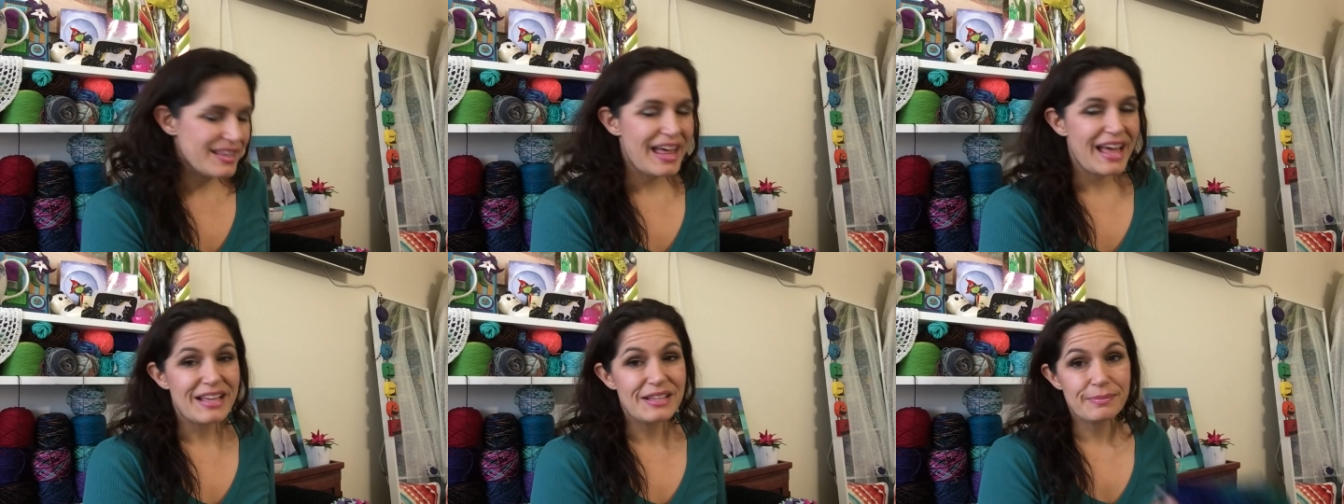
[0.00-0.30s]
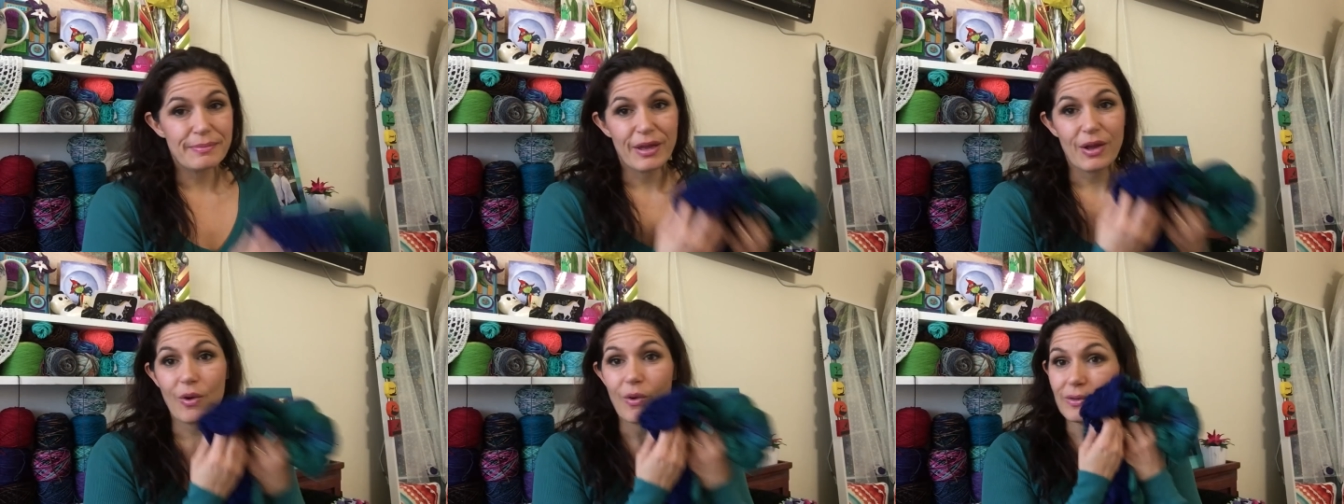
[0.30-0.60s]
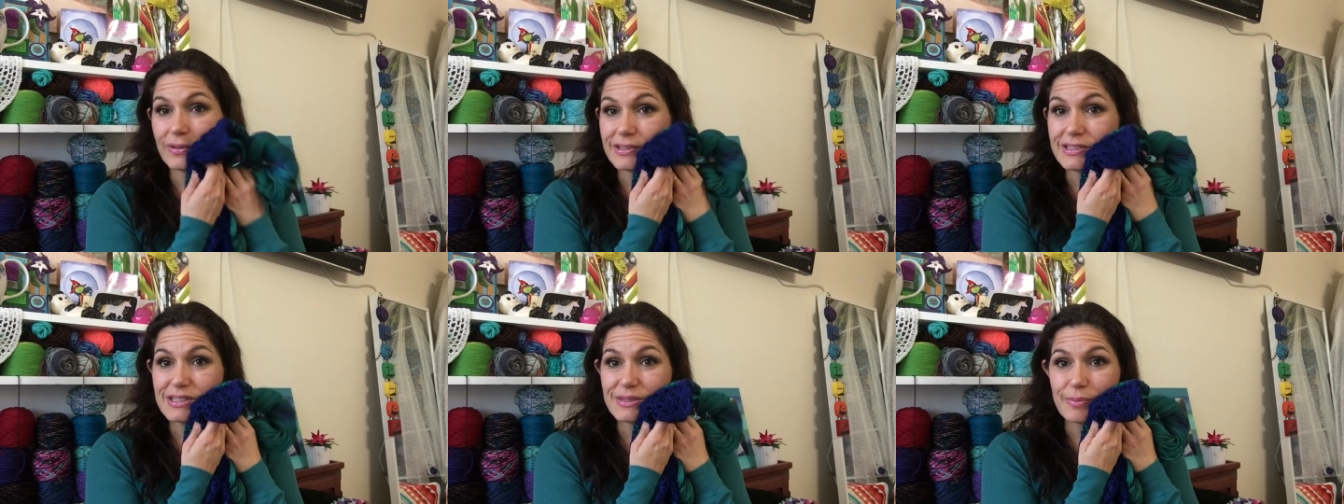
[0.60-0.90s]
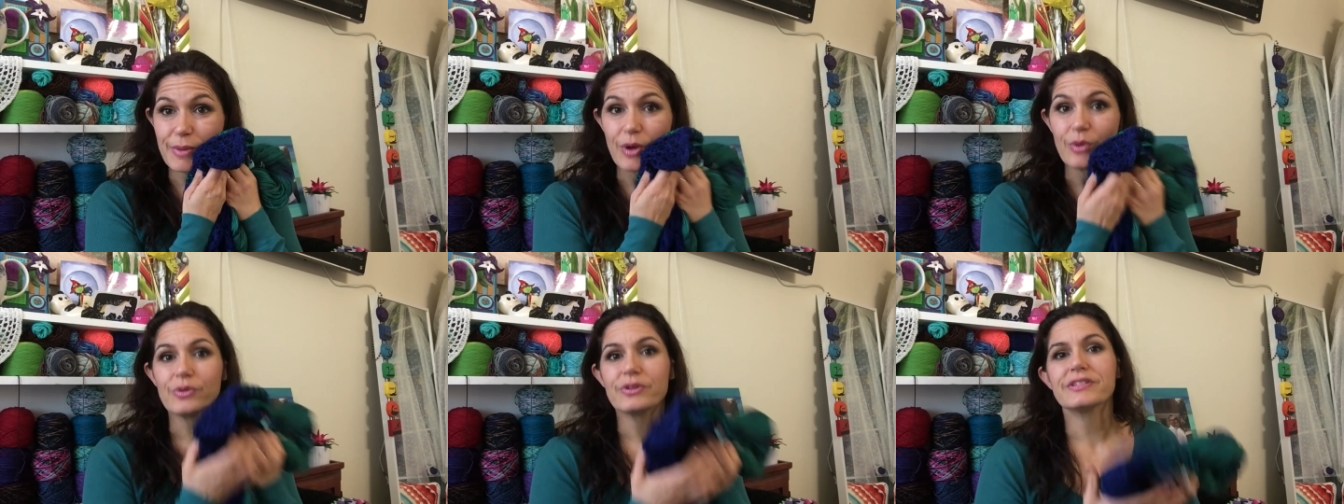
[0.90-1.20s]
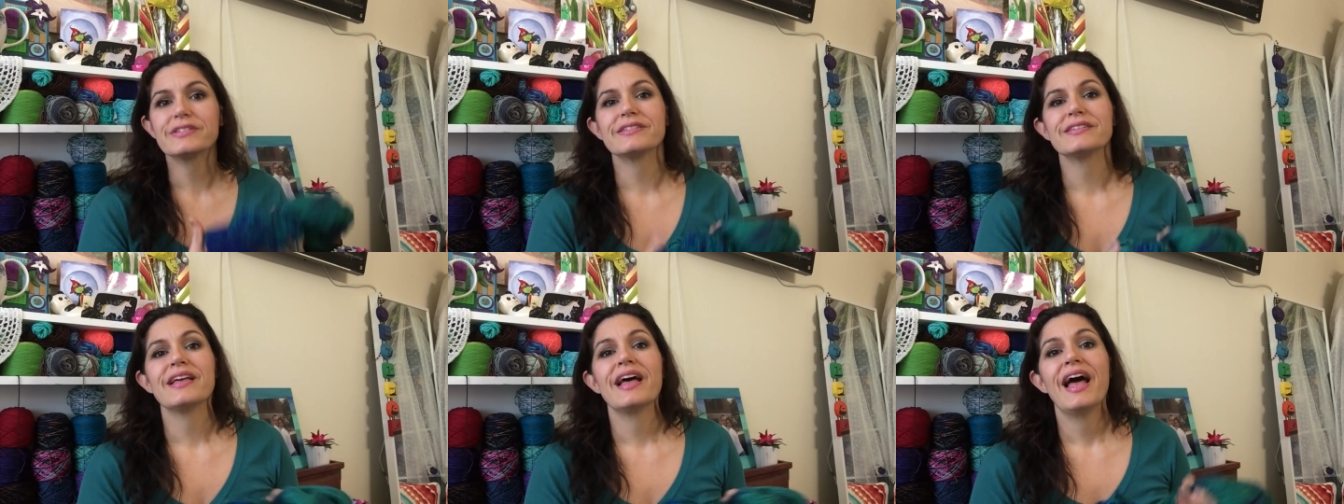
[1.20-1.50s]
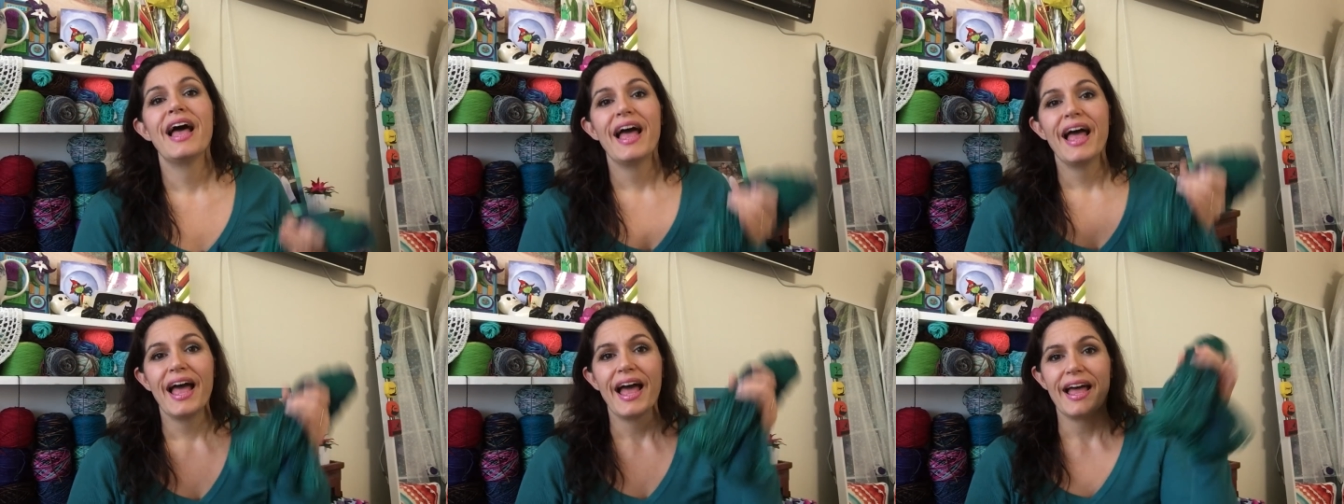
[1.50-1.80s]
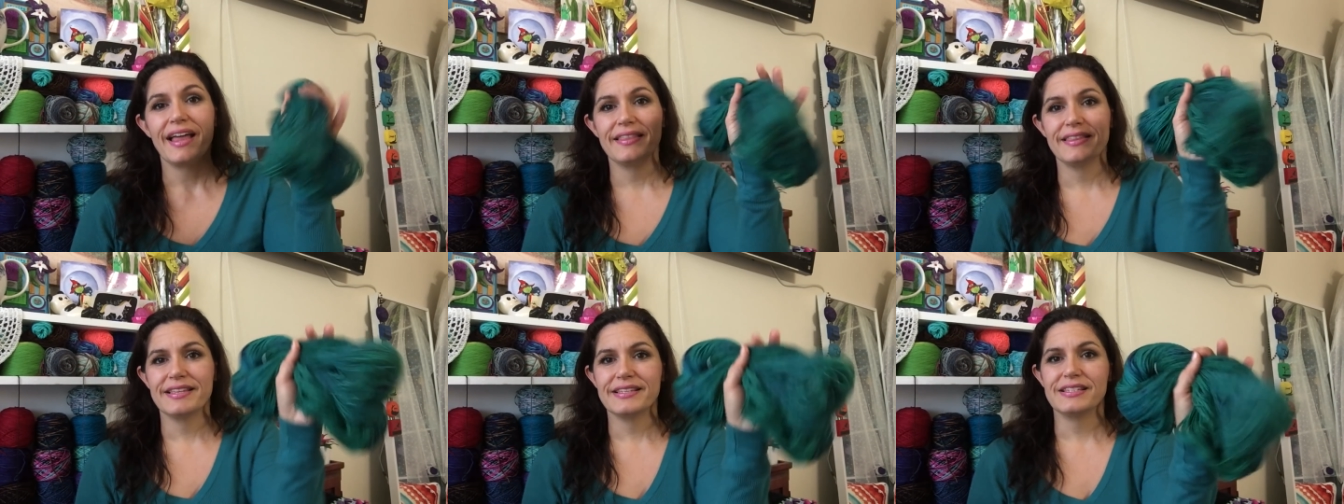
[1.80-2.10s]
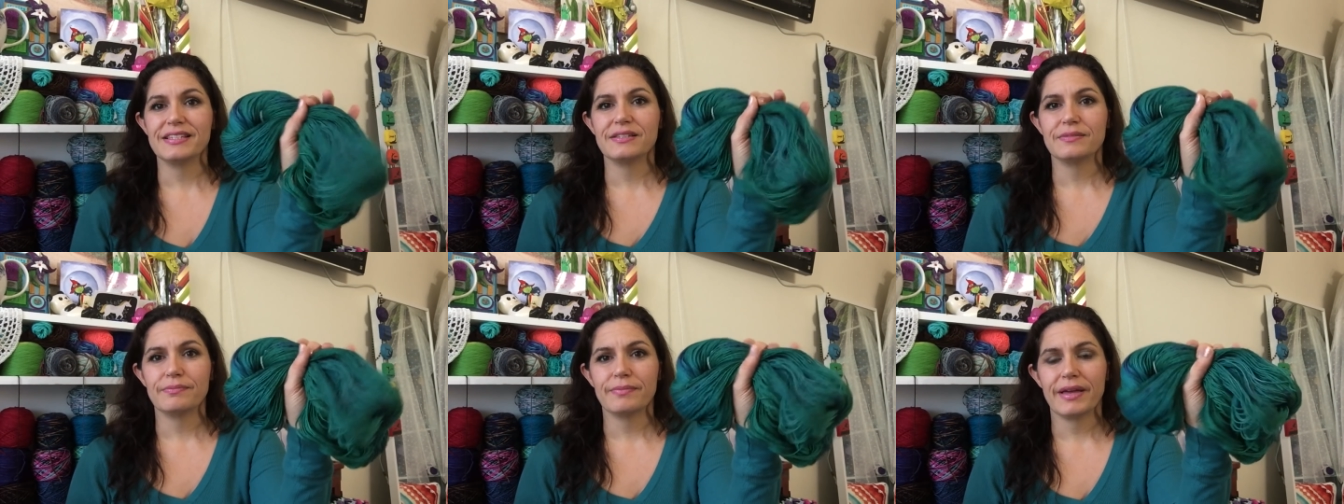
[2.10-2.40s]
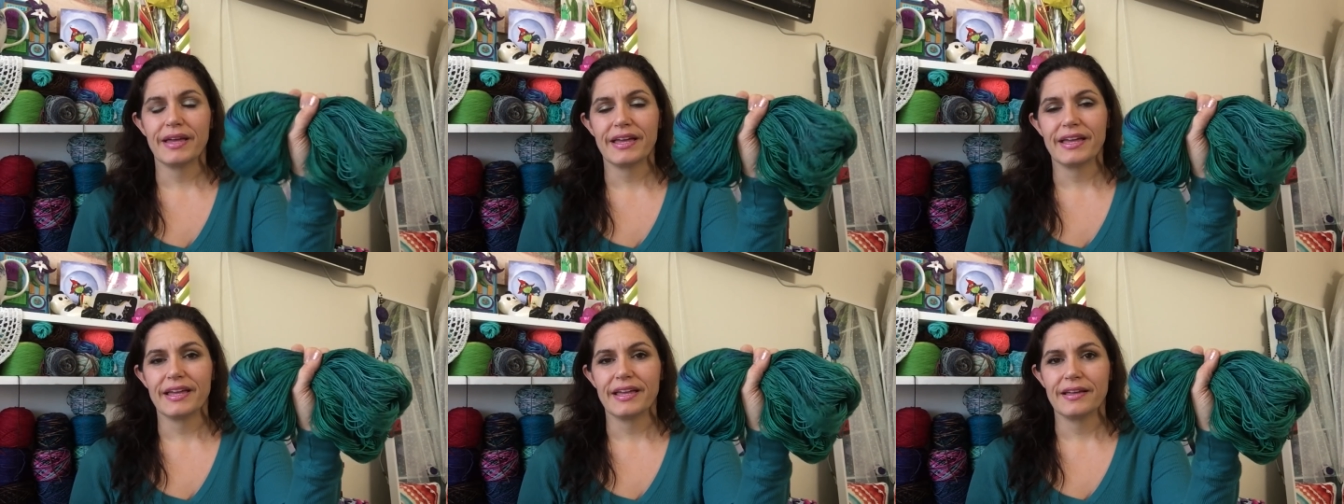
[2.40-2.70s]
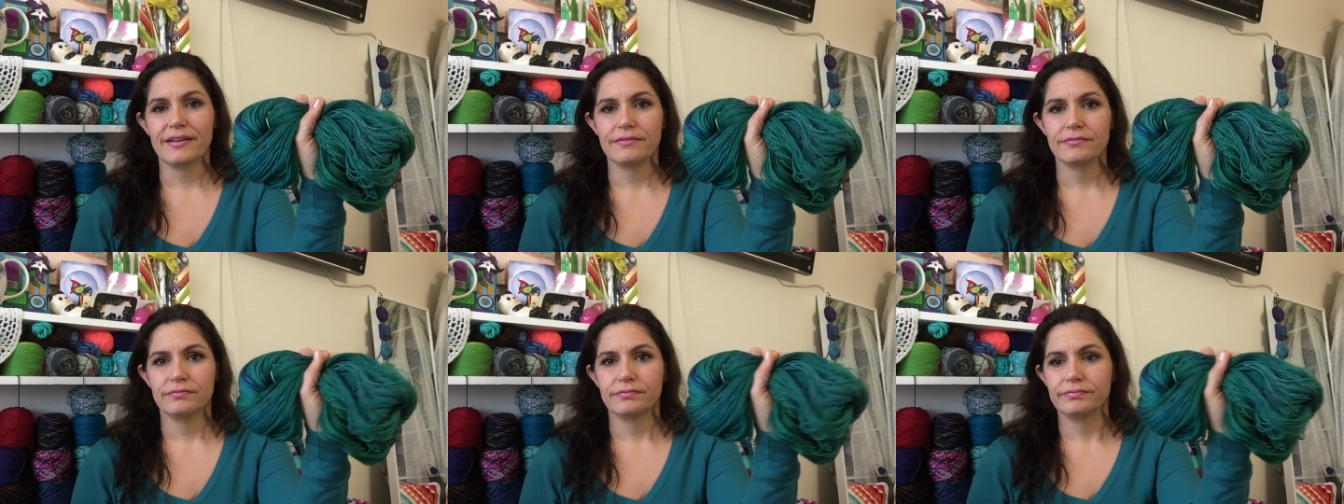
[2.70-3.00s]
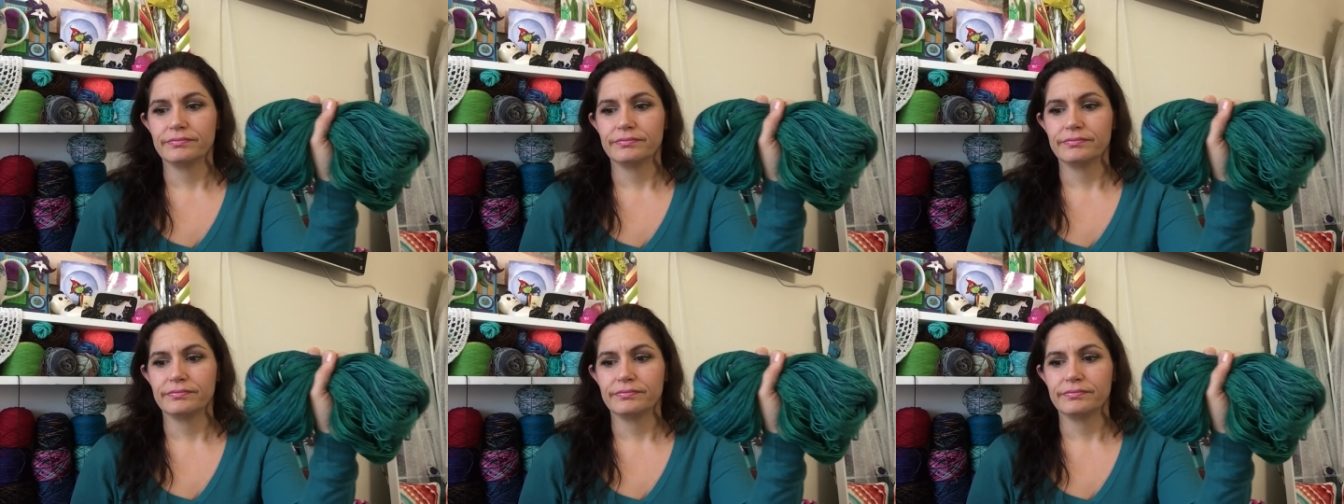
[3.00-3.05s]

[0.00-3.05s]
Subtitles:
that is my holy smokes, and this is my